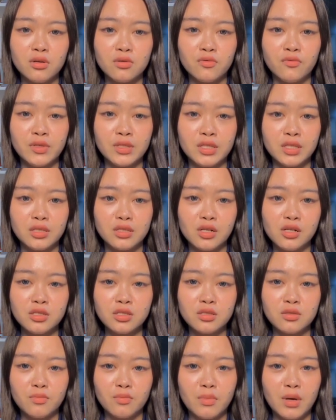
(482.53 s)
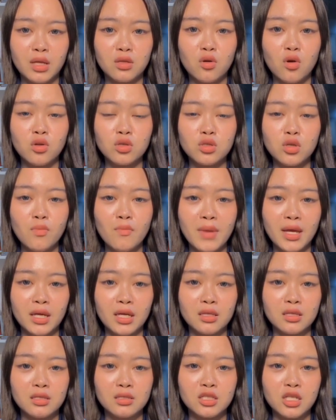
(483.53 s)
visitors but also make
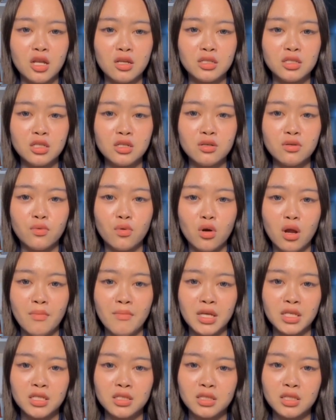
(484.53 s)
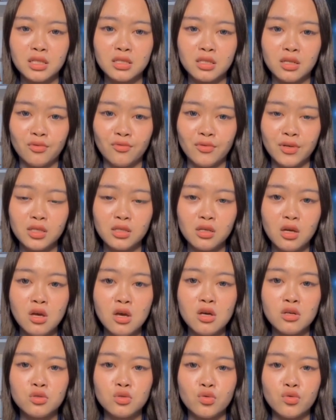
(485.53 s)
it challenging for emergency service
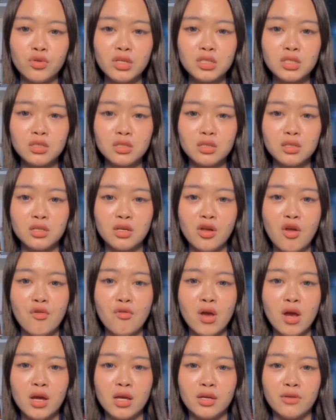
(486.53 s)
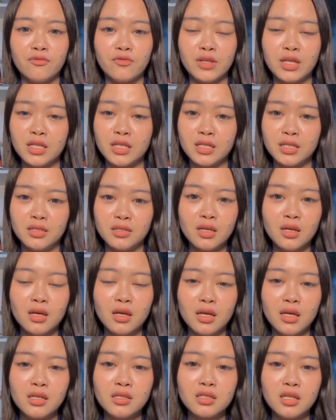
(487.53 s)
to reach the area if needed.
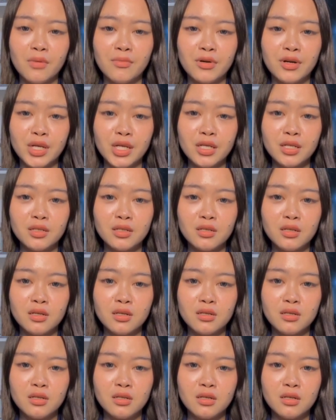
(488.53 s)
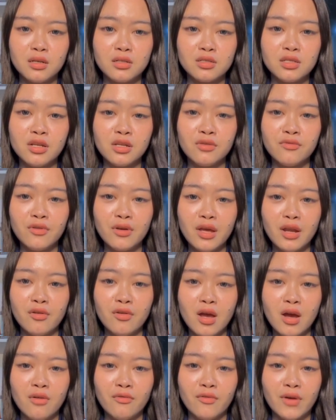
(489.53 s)
In summary, the river
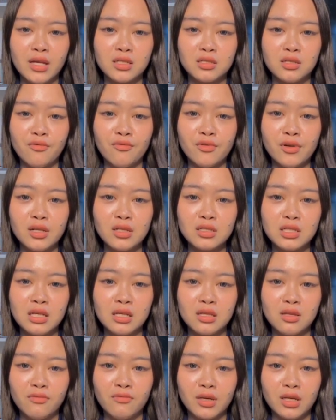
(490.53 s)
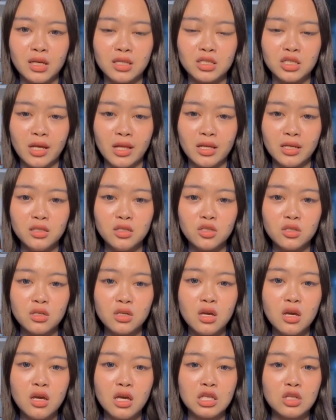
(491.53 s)
area faces several significant challenges,
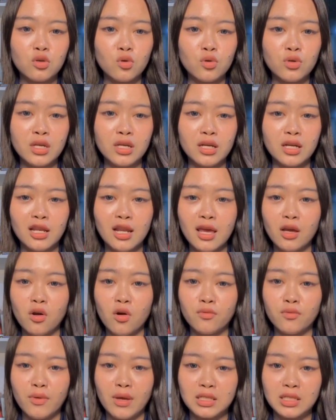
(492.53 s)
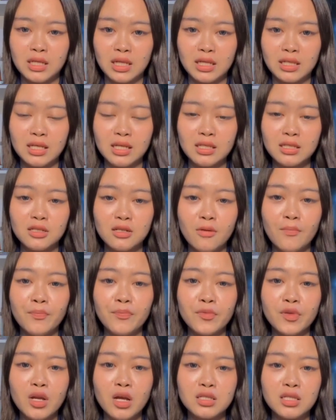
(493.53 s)
including a lack of facilities,
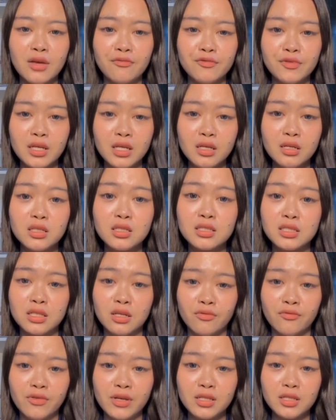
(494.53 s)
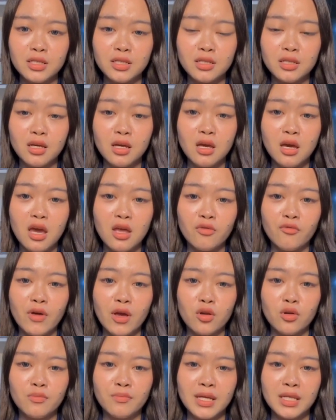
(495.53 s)
safety, service,
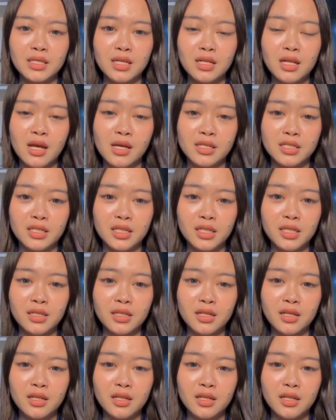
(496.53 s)
environmental hazard,